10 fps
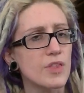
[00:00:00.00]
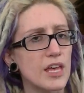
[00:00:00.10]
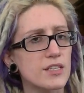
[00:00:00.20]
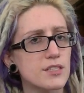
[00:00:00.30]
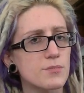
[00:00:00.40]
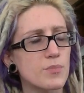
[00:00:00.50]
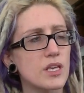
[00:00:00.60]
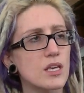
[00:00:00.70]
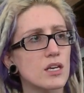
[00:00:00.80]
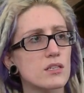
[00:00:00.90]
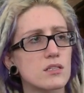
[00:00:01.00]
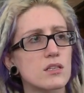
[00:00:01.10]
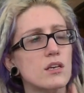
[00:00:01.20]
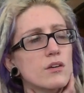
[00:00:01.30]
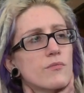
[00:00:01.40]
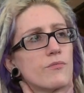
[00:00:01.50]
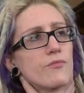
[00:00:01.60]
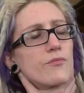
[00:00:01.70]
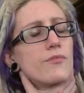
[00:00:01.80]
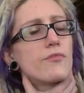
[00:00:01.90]
that's because they're
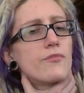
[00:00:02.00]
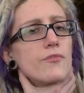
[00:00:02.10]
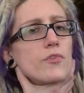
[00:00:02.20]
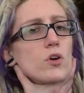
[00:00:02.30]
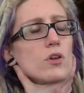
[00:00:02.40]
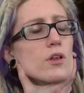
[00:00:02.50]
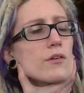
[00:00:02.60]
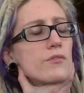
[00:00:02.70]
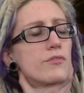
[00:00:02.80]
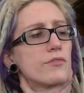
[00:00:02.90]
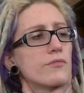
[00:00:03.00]
full of